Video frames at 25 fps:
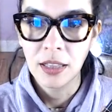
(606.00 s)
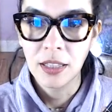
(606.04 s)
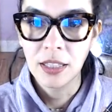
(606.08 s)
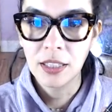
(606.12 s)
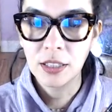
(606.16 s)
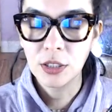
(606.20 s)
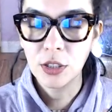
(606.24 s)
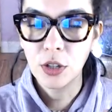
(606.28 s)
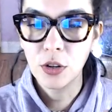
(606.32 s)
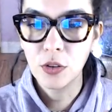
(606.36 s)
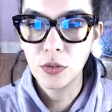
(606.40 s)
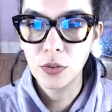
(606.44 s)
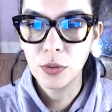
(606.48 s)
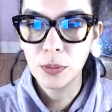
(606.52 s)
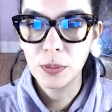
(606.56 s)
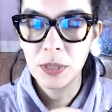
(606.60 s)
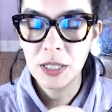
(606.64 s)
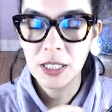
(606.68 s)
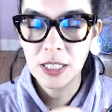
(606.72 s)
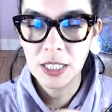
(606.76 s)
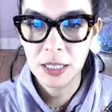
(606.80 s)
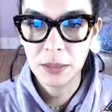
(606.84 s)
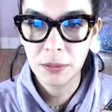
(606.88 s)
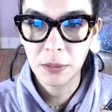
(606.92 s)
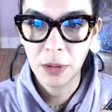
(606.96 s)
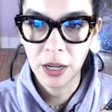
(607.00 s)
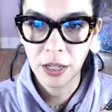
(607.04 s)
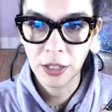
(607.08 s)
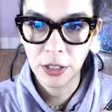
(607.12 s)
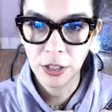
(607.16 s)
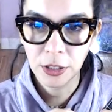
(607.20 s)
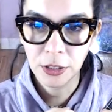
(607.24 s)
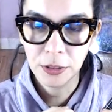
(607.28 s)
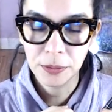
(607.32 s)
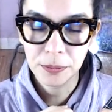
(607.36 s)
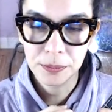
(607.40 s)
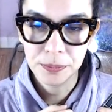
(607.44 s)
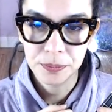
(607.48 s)
let's go from the D
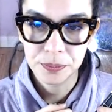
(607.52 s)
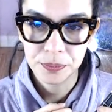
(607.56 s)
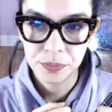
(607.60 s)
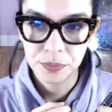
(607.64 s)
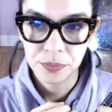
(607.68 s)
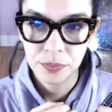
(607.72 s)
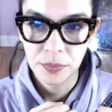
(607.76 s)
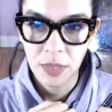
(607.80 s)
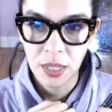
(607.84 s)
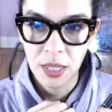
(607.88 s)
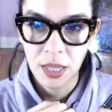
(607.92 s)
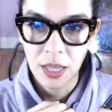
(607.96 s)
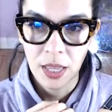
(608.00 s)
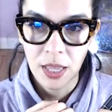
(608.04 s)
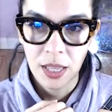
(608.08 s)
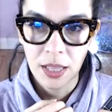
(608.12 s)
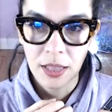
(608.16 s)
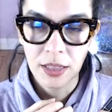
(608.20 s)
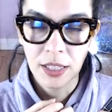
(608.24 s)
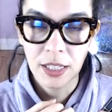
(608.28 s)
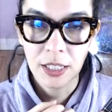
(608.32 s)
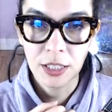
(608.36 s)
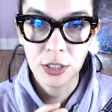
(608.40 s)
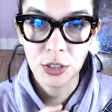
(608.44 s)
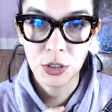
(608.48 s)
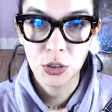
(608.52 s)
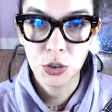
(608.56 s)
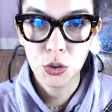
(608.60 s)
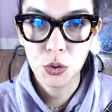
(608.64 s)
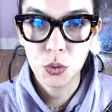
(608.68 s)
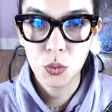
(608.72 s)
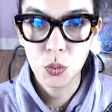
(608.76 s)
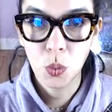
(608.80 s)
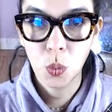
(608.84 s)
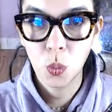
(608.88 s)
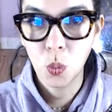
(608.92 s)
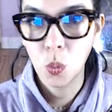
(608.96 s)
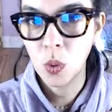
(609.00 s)
minor Let's
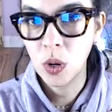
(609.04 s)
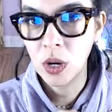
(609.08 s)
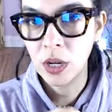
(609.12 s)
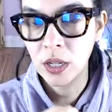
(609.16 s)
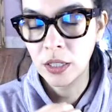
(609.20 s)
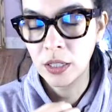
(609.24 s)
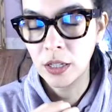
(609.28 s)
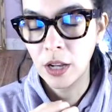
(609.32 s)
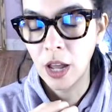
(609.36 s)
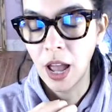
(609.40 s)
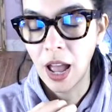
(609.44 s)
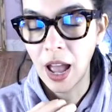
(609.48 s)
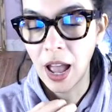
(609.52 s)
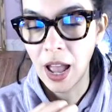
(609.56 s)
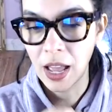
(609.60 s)
do one